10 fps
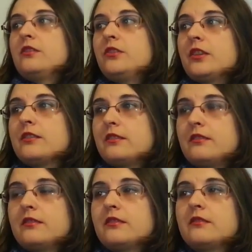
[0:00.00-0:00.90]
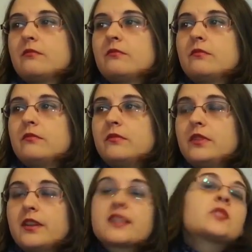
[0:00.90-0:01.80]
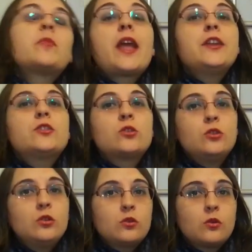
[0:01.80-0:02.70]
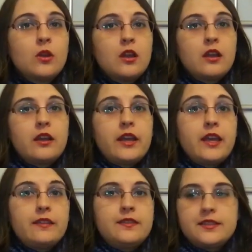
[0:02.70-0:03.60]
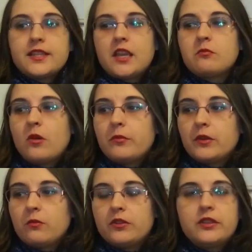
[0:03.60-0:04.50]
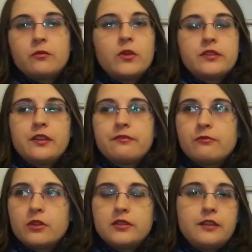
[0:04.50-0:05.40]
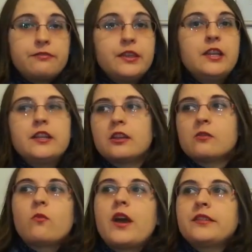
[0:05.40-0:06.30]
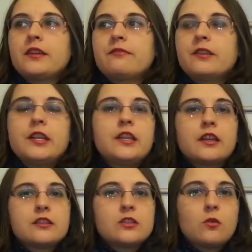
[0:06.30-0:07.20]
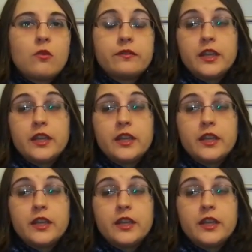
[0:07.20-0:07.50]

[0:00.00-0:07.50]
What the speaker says: just explain to you at the same moment what they're feeling and why they're feeling and so on.